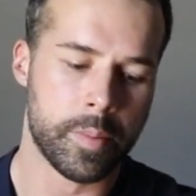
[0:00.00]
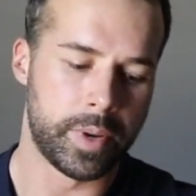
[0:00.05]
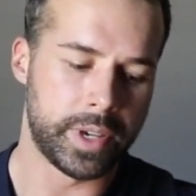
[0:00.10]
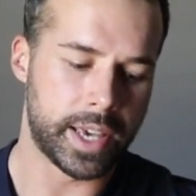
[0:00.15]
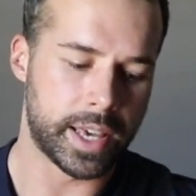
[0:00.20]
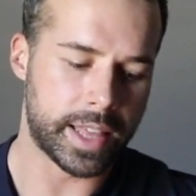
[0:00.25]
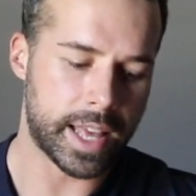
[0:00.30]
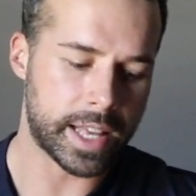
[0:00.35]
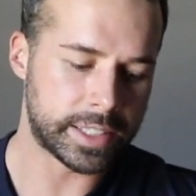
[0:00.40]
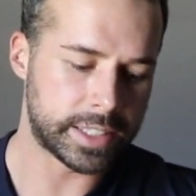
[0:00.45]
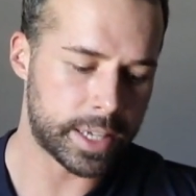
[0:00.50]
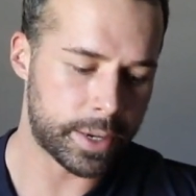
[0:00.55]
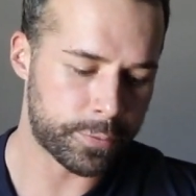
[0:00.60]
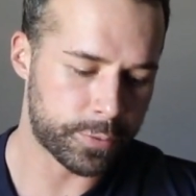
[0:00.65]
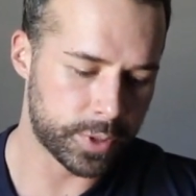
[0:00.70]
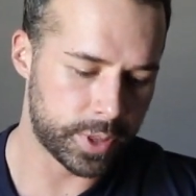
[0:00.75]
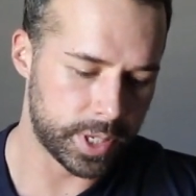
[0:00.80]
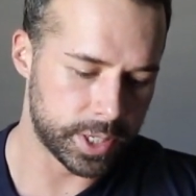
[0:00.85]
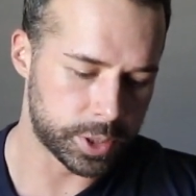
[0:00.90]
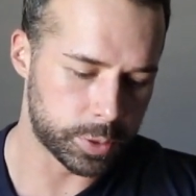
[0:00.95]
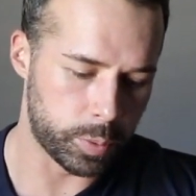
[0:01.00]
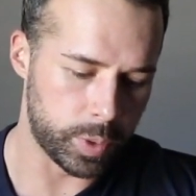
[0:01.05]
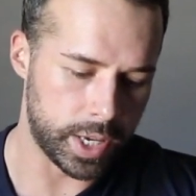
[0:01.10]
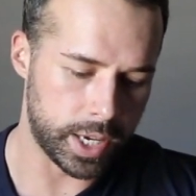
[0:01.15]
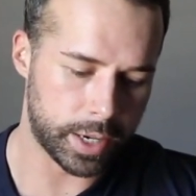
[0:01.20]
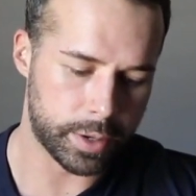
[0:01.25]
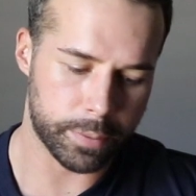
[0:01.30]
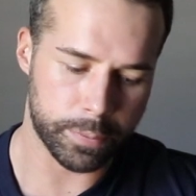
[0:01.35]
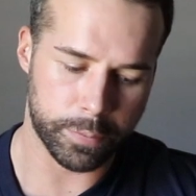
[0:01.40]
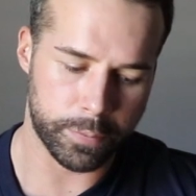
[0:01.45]
But yeah, that's it for this
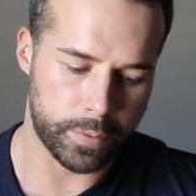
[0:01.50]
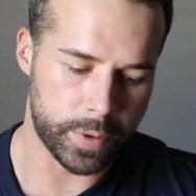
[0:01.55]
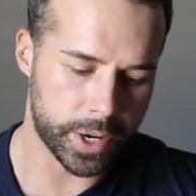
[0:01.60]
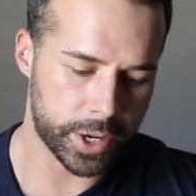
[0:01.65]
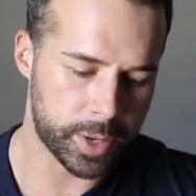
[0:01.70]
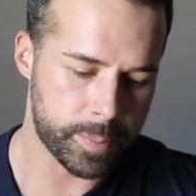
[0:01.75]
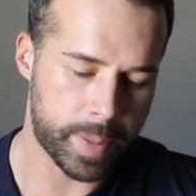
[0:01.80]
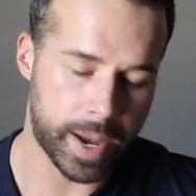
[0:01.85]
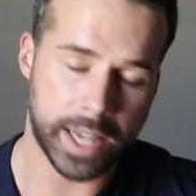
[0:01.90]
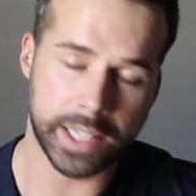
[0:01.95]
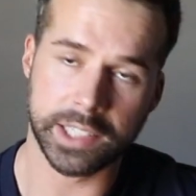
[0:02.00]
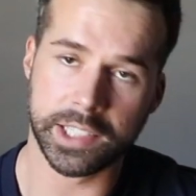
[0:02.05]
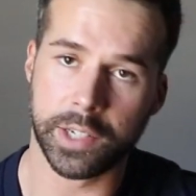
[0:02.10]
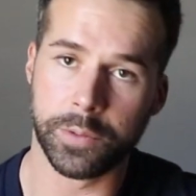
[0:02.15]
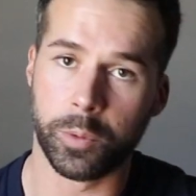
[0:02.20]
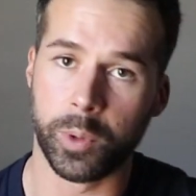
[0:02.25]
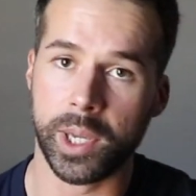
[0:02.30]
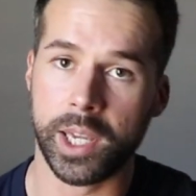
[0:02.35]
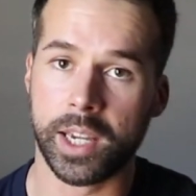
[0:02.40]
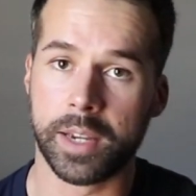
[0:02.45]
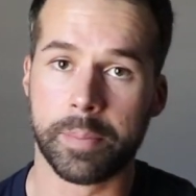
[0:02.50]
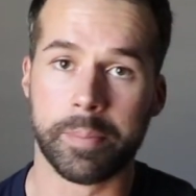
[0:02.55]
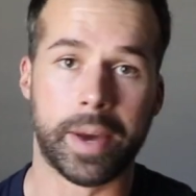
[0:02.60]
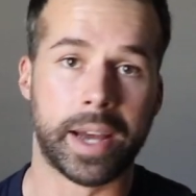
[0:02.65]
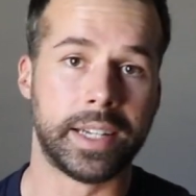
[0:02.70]
week. Very positive week.